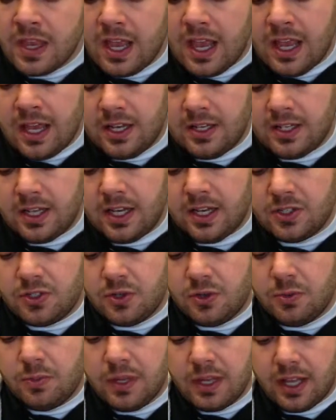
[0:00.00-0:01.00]
And
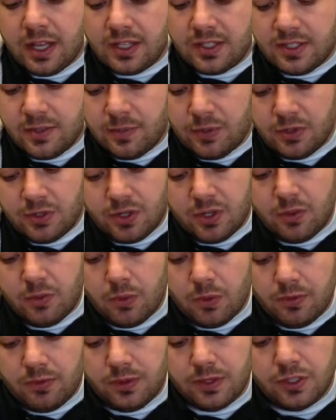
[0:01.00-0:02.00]
so it'd be like similar to a
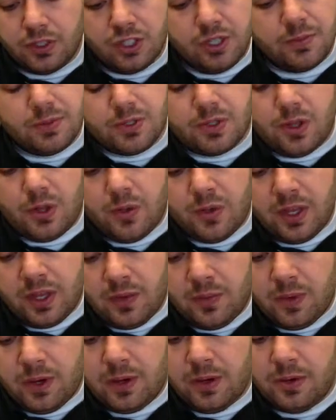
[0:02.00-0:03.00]
wolf in sheep's
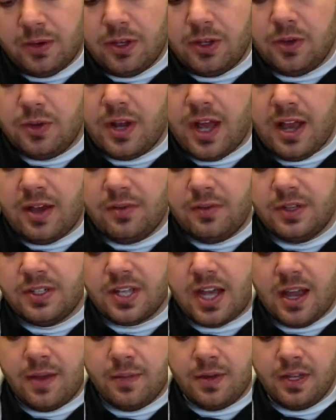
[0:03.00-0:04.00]
clothing, where you'd have a
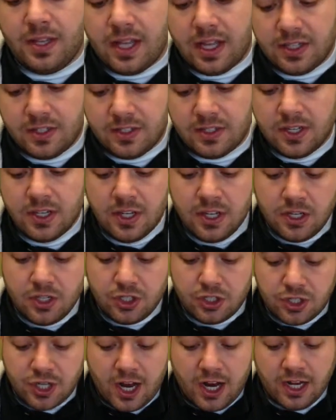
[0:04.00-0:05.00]
diamond that's
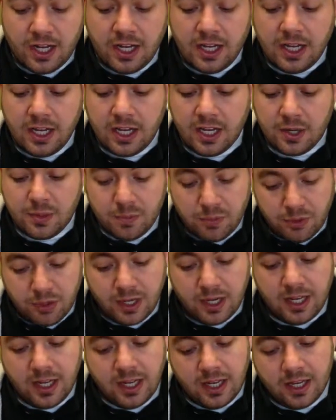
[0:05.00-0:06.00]
shiny and
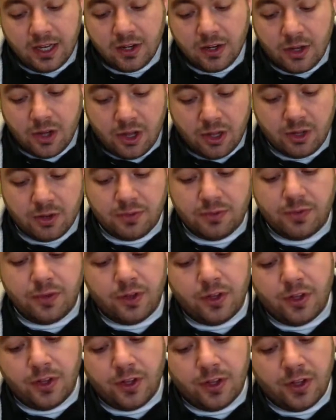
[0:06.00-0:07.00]
pretty and
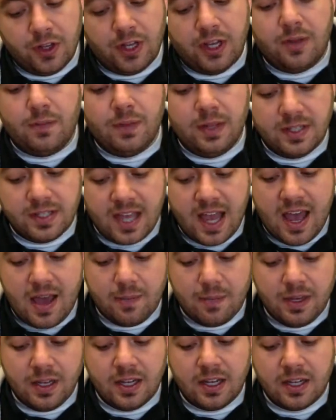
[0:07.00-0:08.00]
colorful, and it means
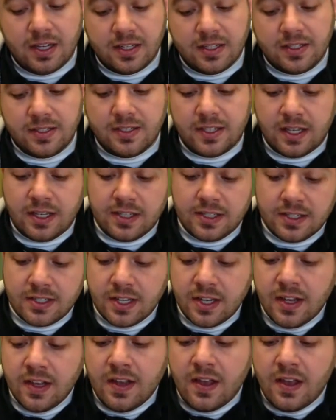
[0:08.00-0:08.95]
happiness and